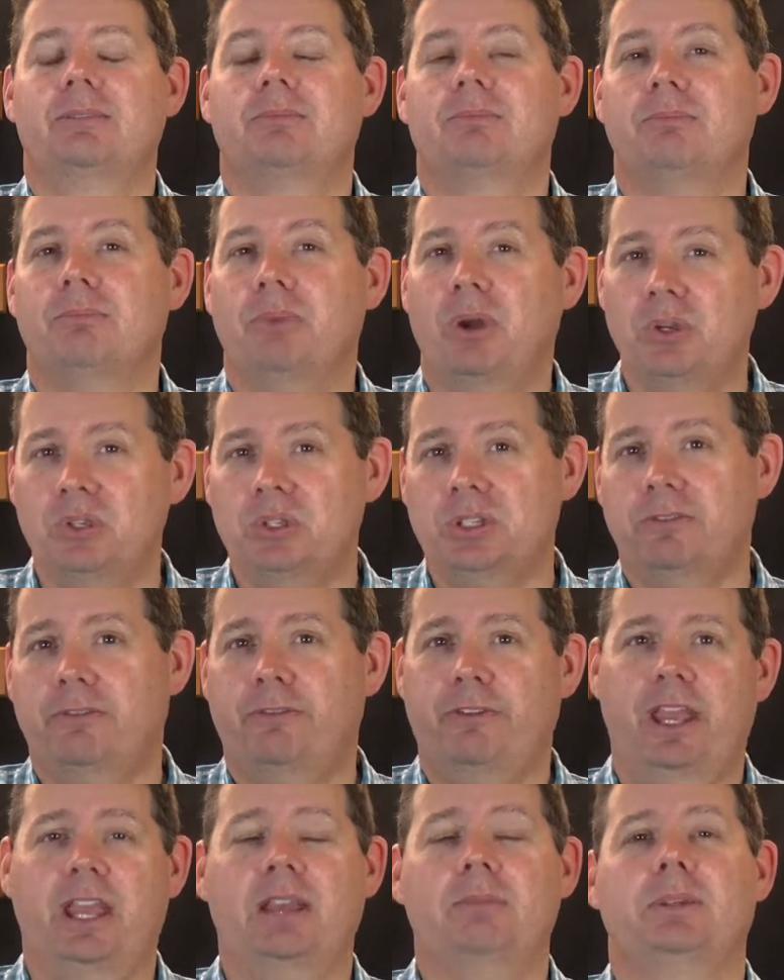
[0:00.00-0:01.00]
most
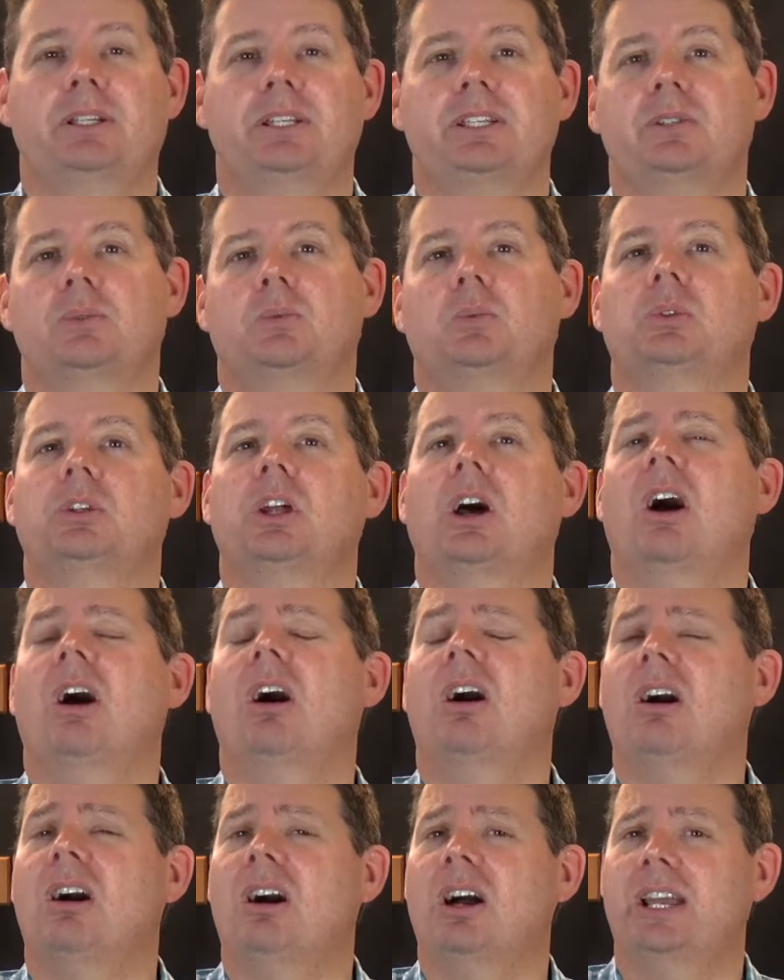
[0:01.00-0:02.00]
families would
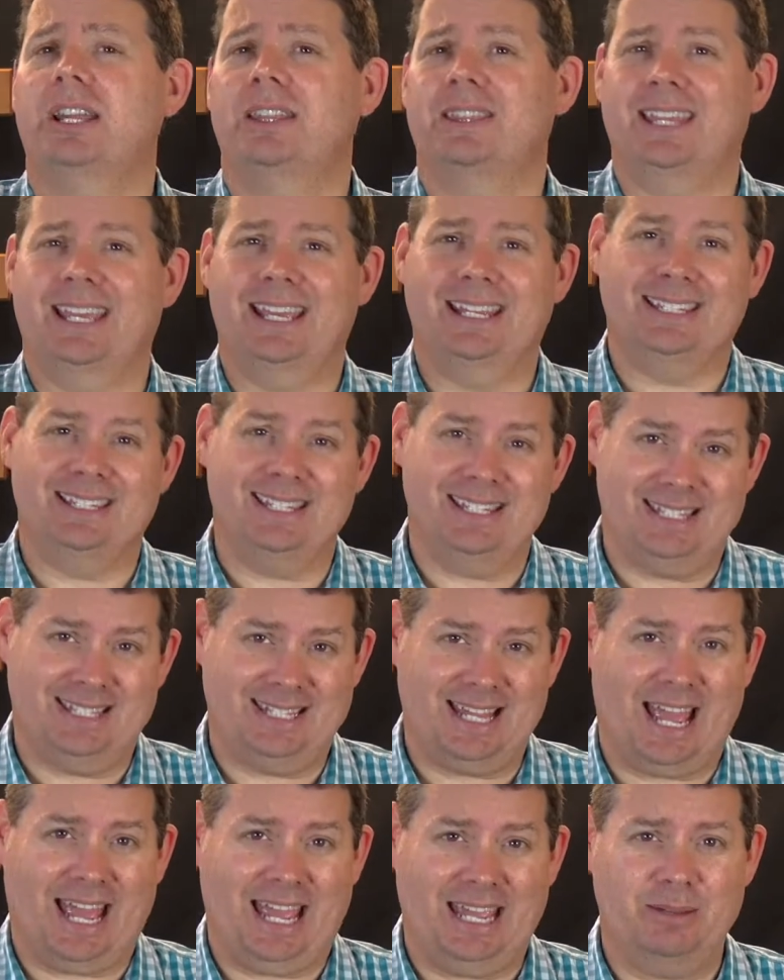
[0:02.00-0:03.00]
hide their
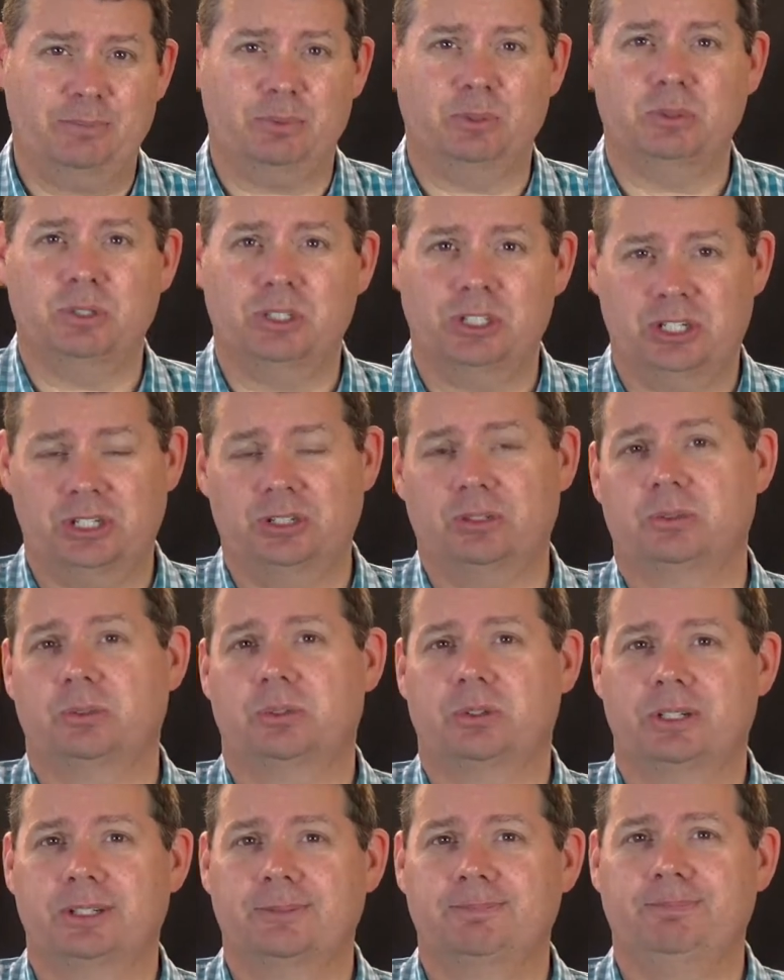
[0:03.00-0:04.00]
disabled
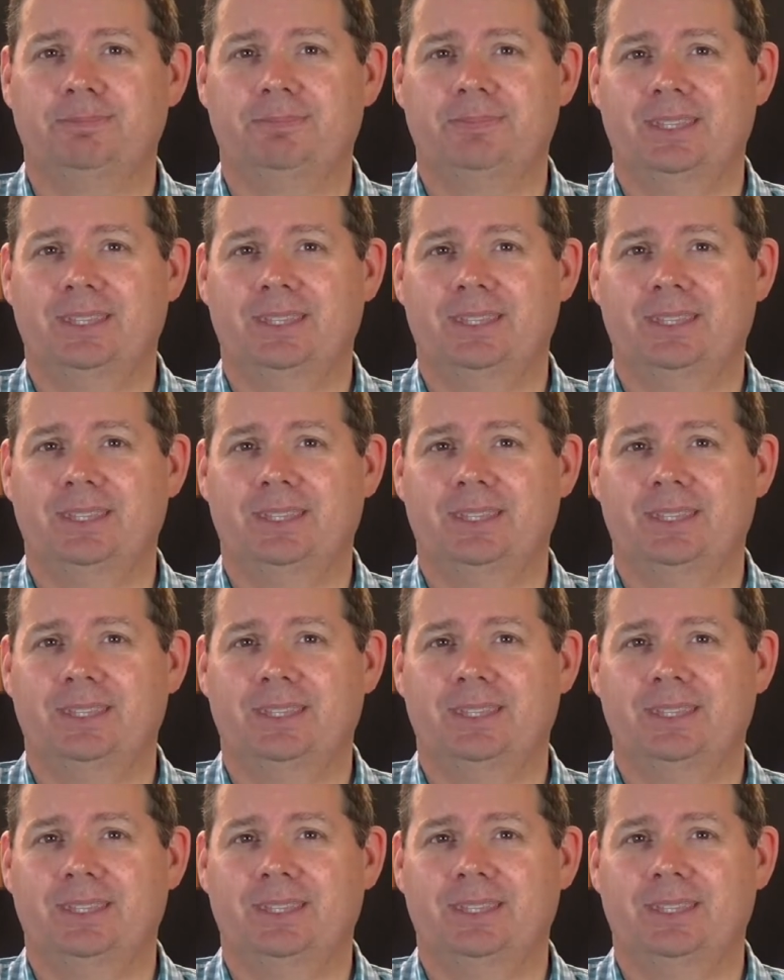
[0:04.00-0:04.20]
children.